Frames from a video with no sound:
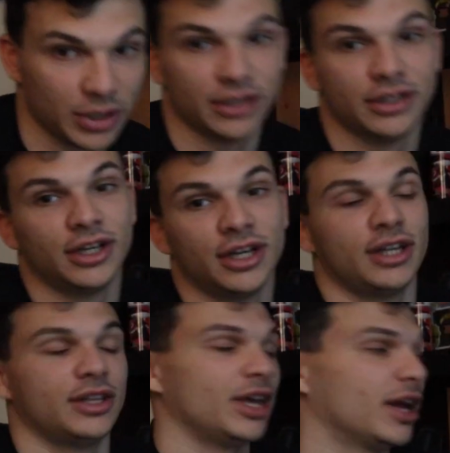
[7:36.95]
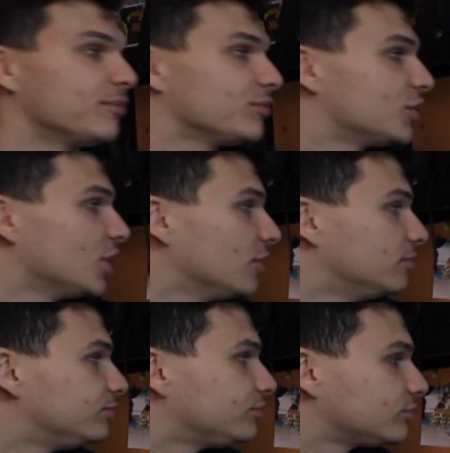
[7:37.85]
But yeah,
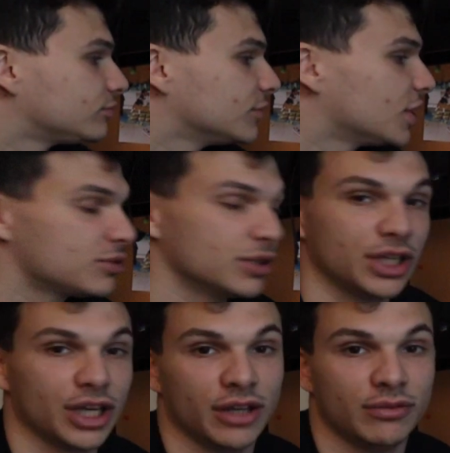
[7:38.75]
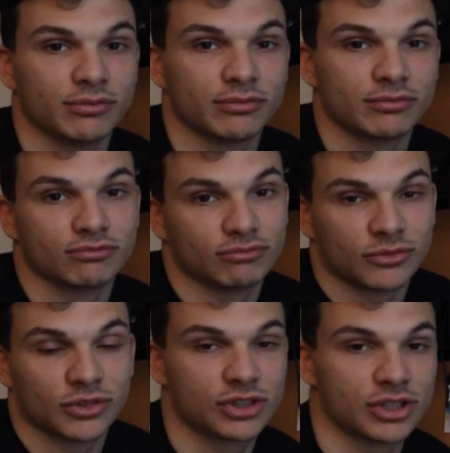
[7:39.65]
so that's really it.
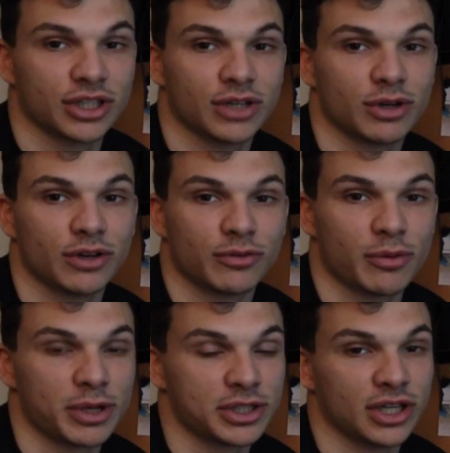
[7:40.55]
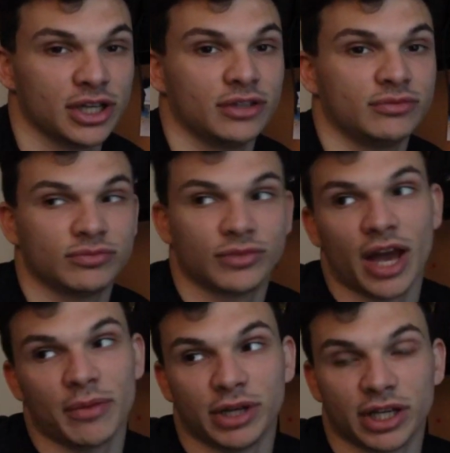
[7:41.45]
Just gonna get ready for my bench day,
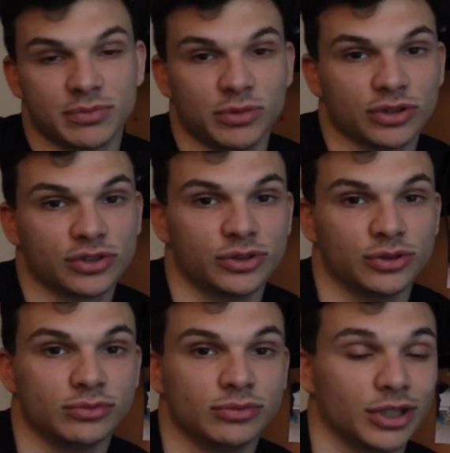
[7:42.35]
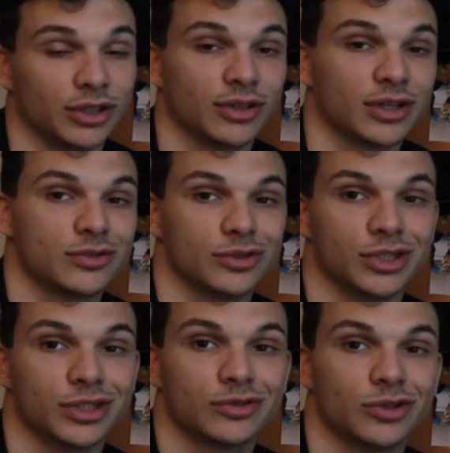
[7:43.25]
have my next meal soon, and that's really it.